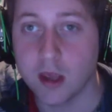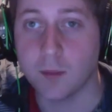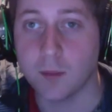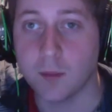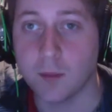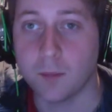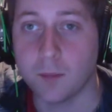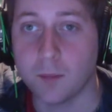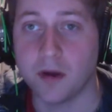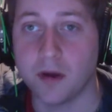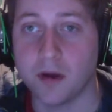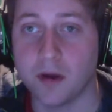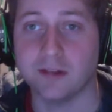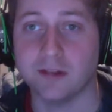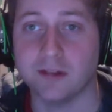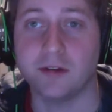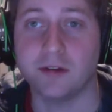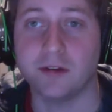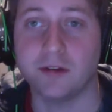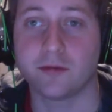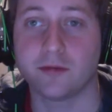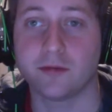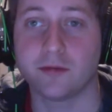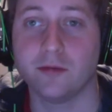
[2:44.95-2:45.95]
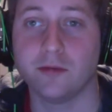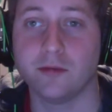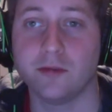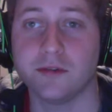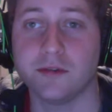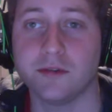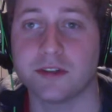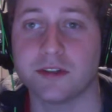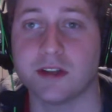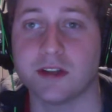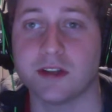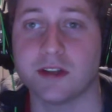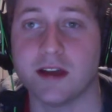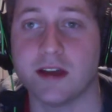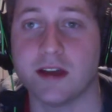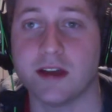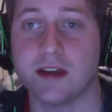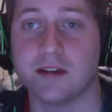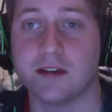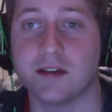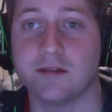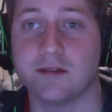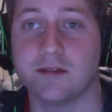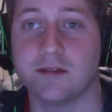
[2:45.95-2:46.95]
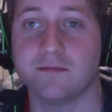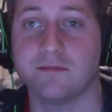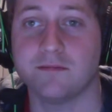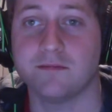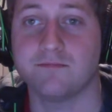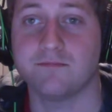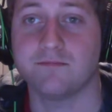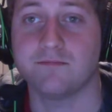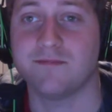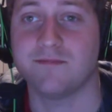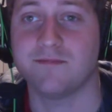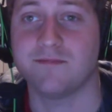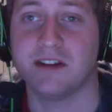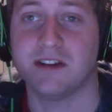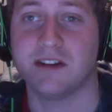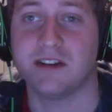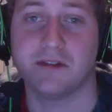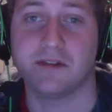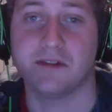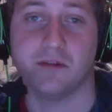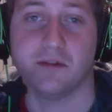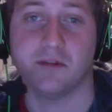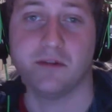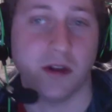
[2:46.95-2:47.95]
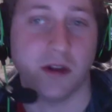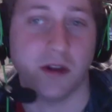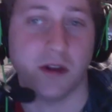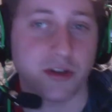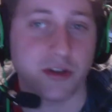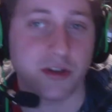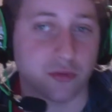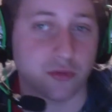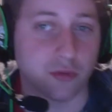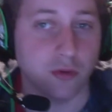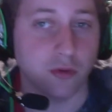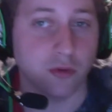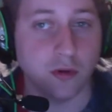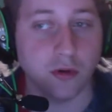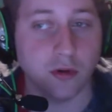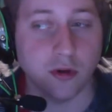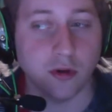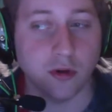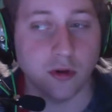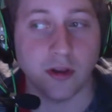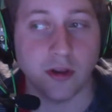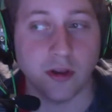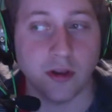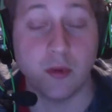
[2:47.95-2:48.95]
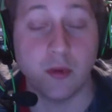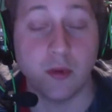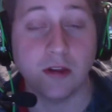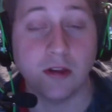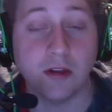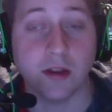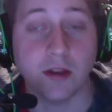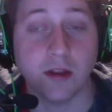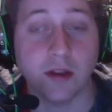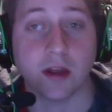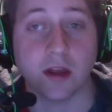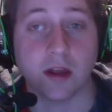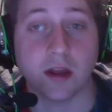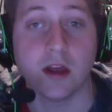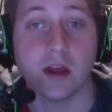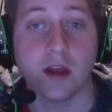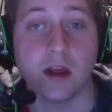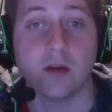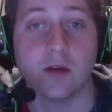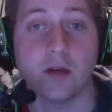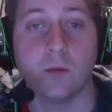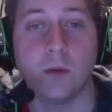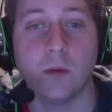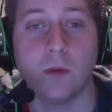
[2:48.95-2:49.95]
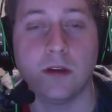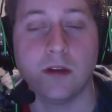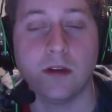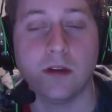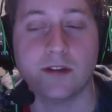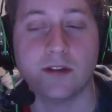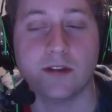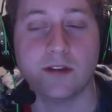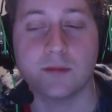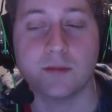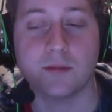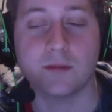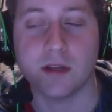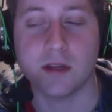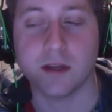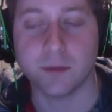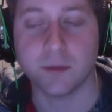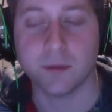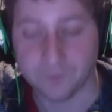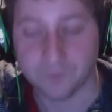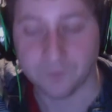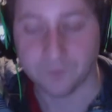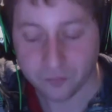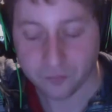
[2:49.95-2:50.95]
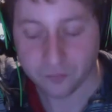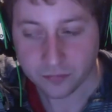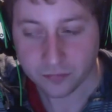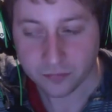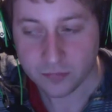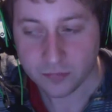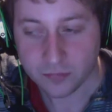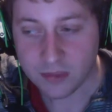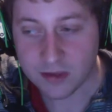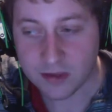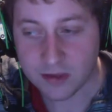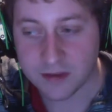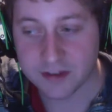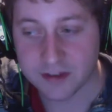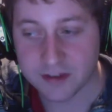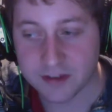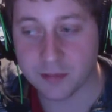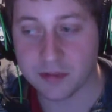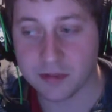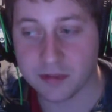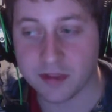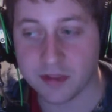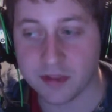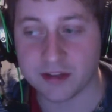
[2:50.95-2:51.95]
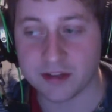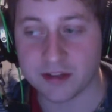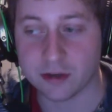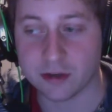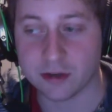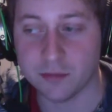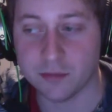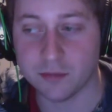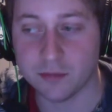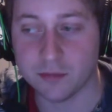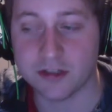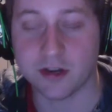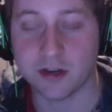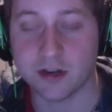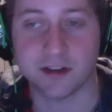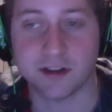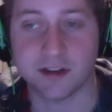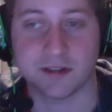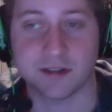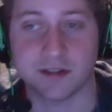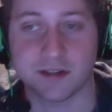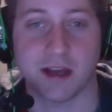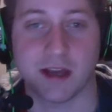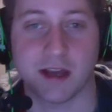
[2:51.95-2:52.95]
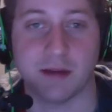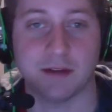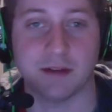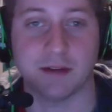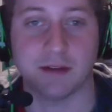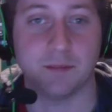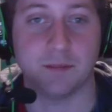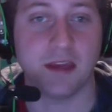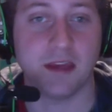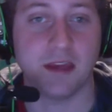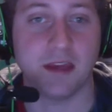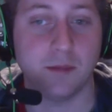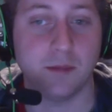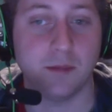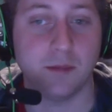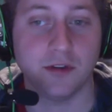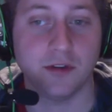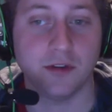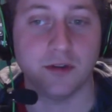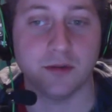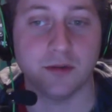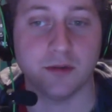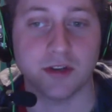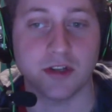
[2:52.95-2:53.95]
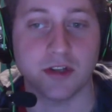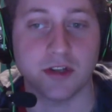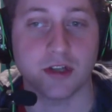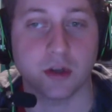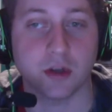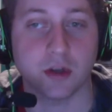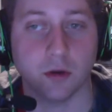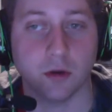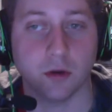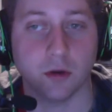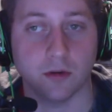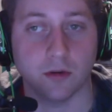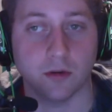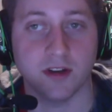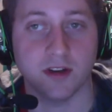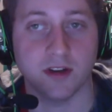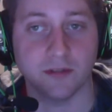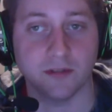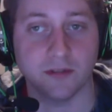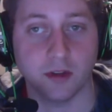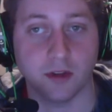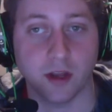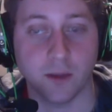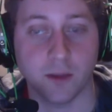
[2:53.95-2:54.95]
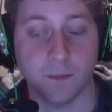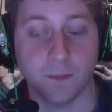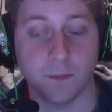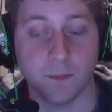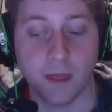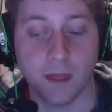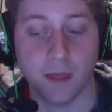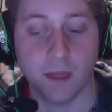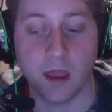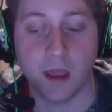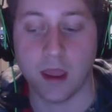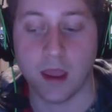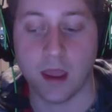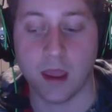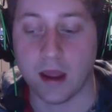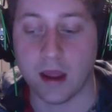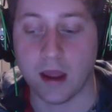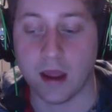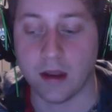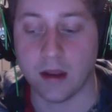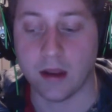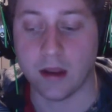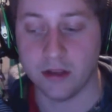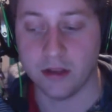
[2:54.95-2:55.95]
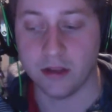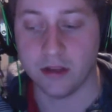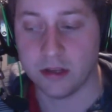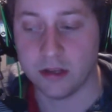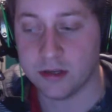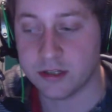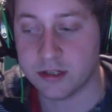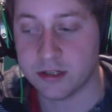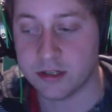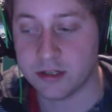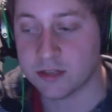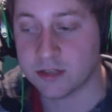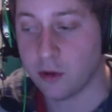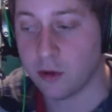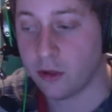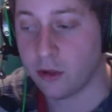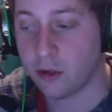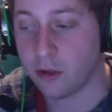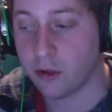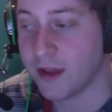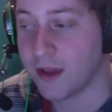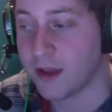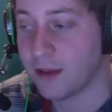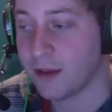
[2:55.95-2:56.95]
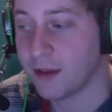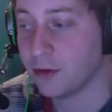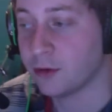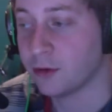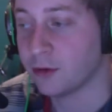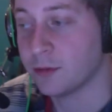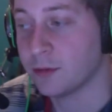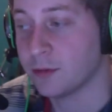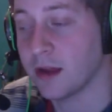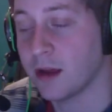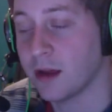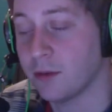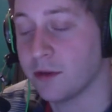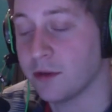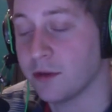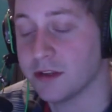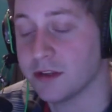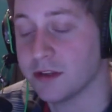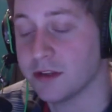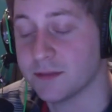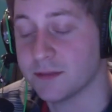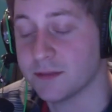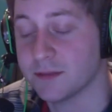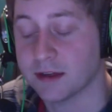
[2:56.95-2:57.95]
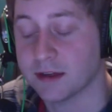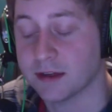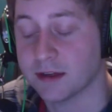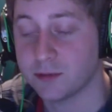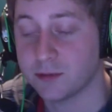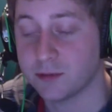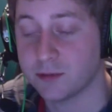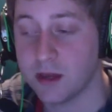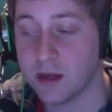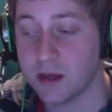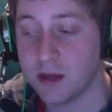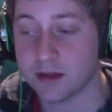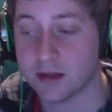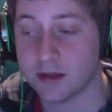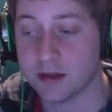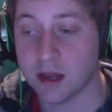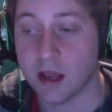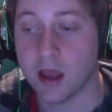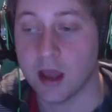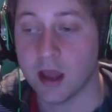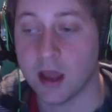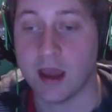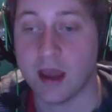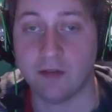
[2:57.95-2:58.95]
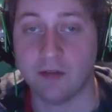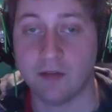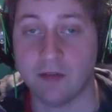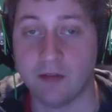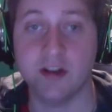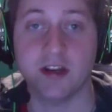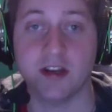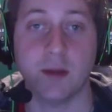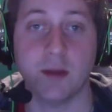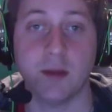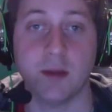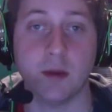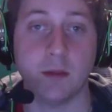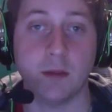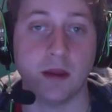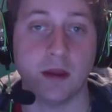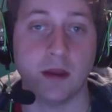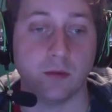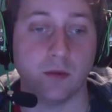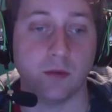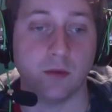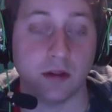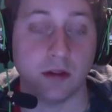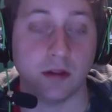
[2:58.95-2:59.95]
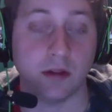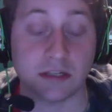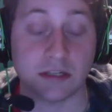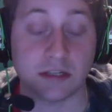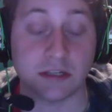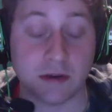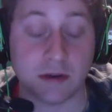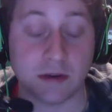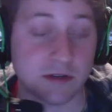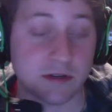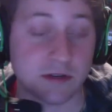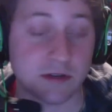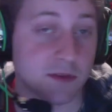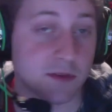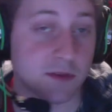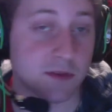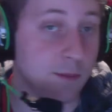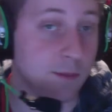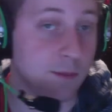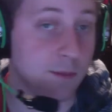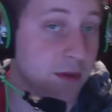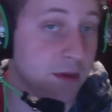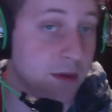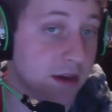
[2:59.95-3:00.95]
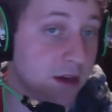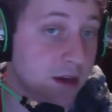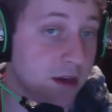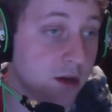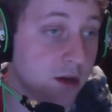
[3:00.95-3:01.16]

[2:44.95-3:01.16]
But little rules like, the 1 inch rule and wheeling. Wheeling to me is something that is so bizarre sometimes. People do it so differently. And the small 3-game tournament I went to this past weekend, every time I made a wheel, especially with my big,